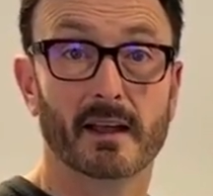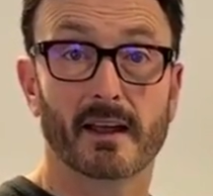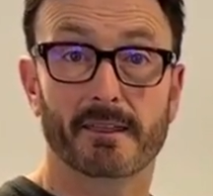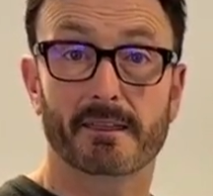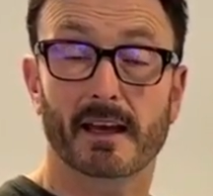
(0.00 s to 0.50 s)

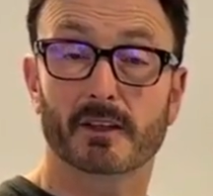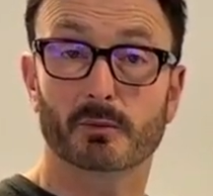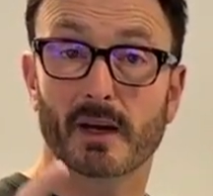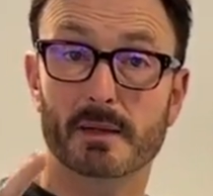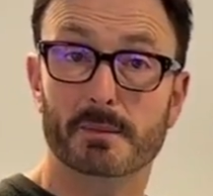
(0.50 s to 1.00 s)
And that is
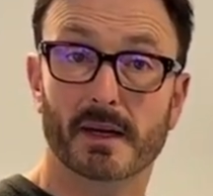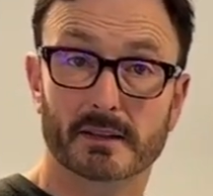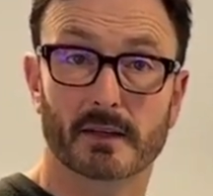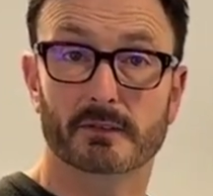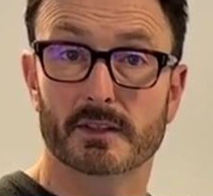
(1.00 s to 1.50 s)
what API
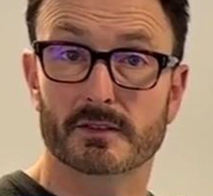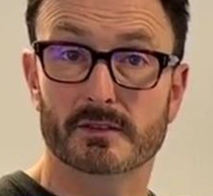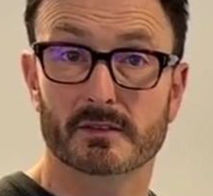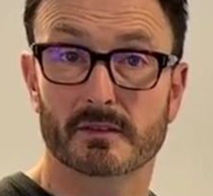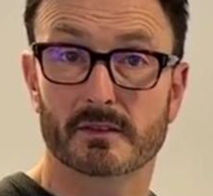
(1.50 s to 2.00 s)
governance
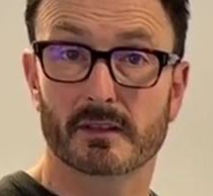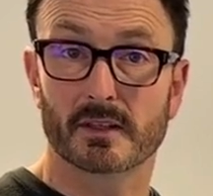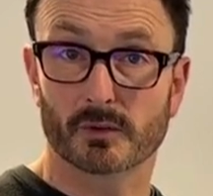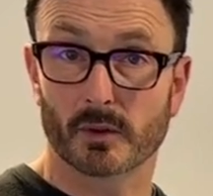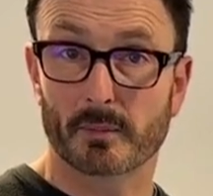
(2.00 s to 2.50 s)

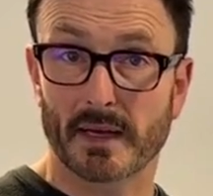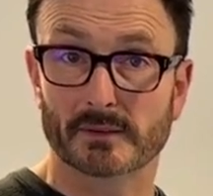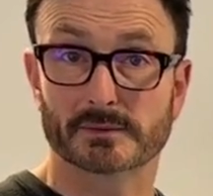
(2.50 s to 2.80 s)
is all about.